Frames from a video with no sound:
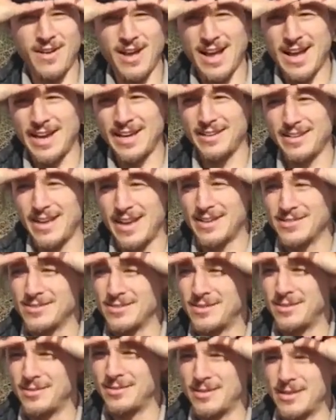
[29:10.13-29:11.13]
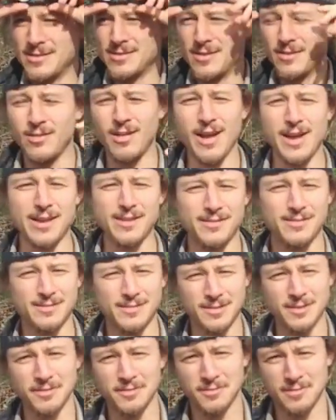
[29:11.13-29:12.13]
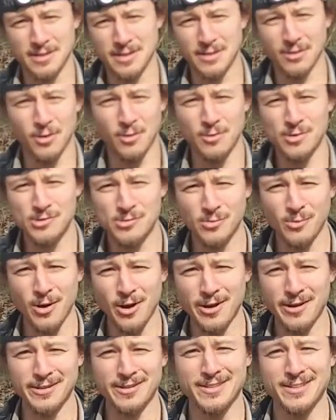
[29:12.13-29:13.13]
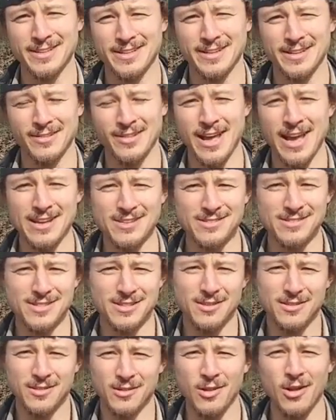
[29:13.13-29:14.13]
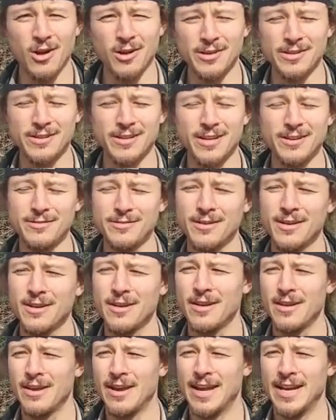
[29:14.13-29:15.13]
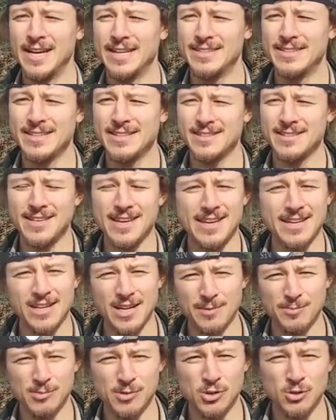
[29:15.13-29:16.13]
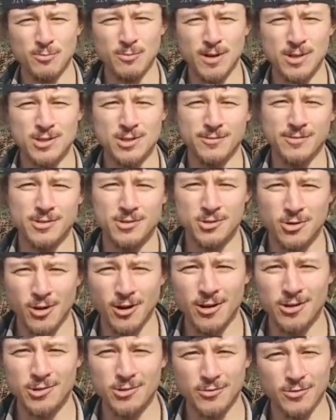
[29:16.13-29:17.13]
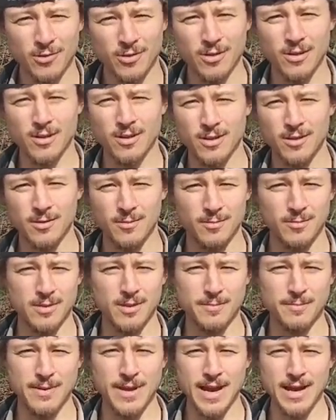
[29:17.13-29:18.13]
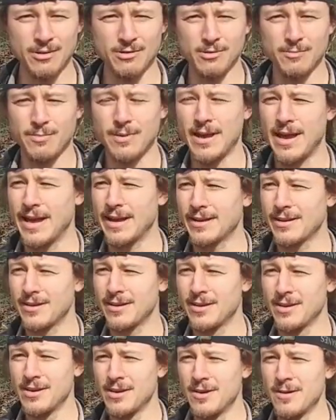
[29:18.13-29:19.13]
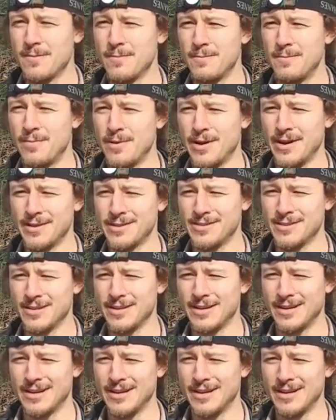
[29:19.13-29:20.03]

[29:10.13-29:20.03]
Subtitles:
fine as a light. It always worked, and it lasted long enough. And it didn't take up too much of a charge for the battery pack. But